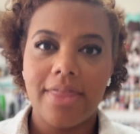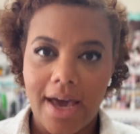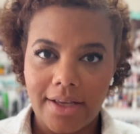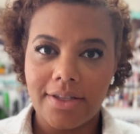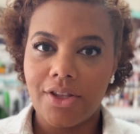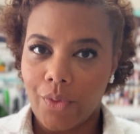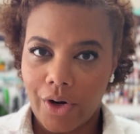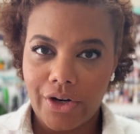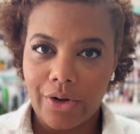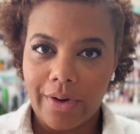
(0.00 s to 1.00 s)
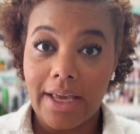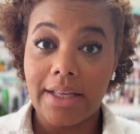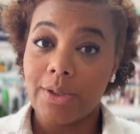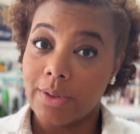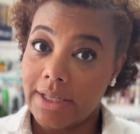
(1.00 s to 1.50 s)
That is the word.
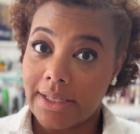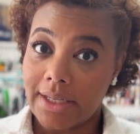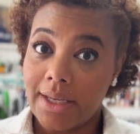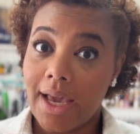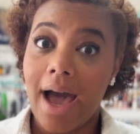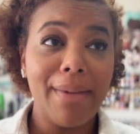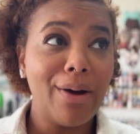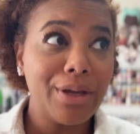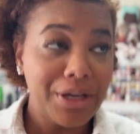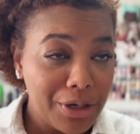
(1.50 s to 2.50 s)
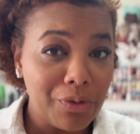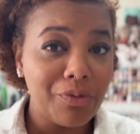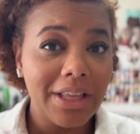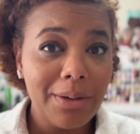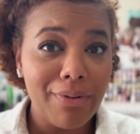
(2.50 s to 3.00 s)
Okay, so listen, I'm out here
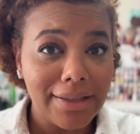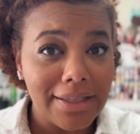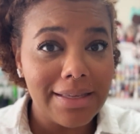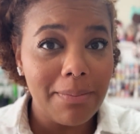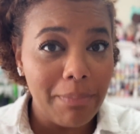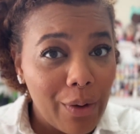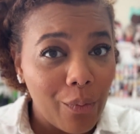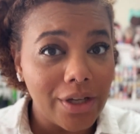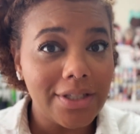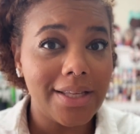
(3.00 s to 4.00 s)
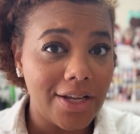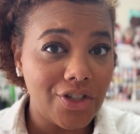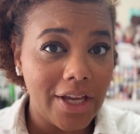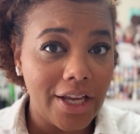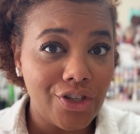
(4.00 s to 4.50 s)
really practicing big words to
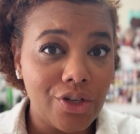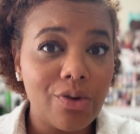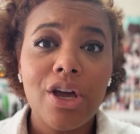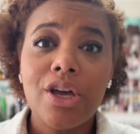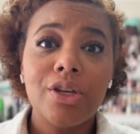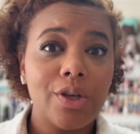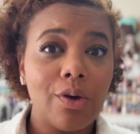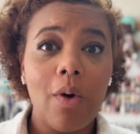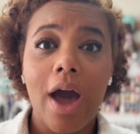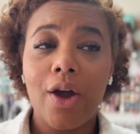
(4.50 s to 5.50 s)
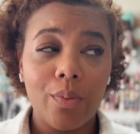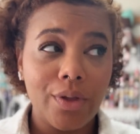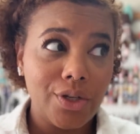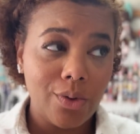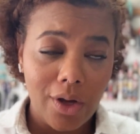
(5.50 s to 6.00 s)
educate you, so I hope
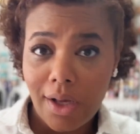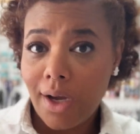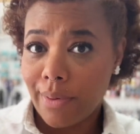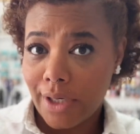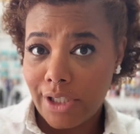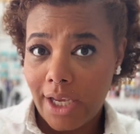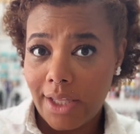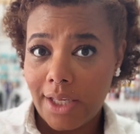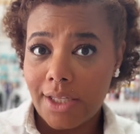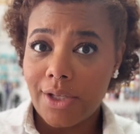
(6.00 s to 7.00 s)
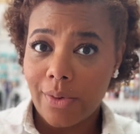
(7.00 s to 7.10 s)
that you all appreciate this,